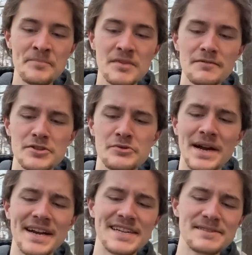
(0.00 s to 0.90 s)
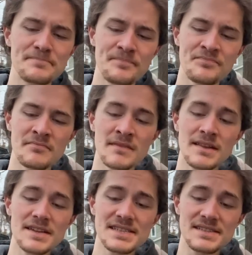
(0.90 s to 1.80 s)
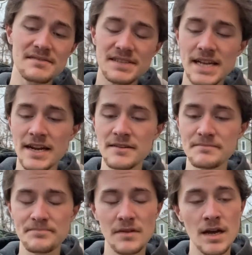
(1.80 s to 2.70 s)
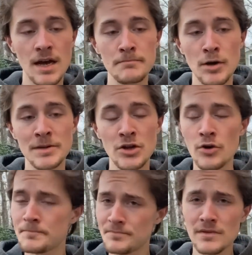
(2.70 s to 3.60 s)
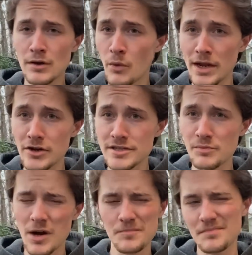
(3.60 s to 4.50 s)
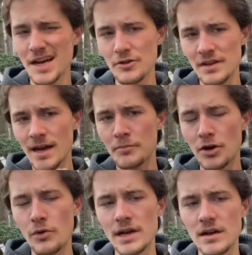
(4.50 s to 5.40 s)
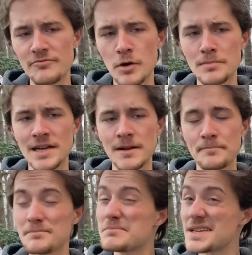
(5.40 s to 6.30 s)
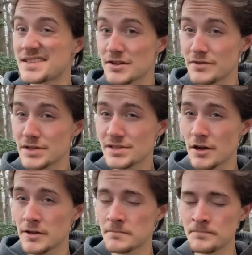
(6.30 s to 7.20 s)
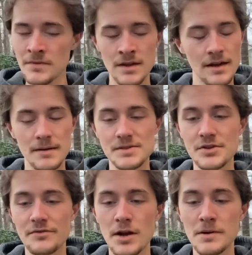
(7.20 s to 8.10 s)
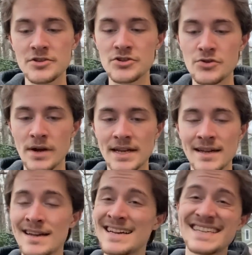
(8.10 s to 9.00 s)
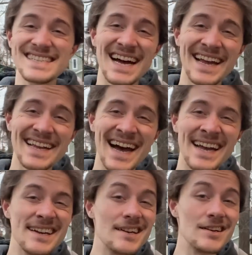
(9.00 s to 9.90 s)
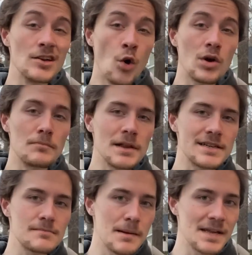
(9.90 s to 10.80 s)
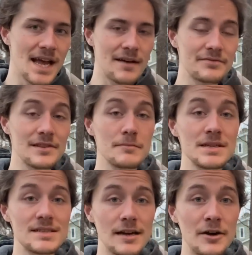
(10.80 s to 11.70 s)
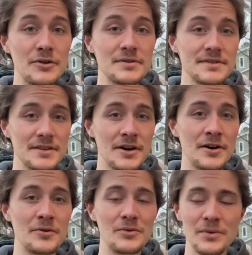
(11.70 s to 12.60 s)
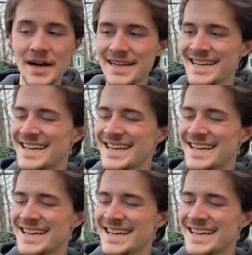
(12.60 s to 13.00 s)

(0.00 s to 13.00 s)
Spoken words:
Feels quite nice. This second bourbon and Coke, quite good as well. I don't think I put quite enough bourbon in it, but it's still very solid, and I'm still very much enjoying it. So I ain't got no complaints on my behalf. Let me tell y'all what.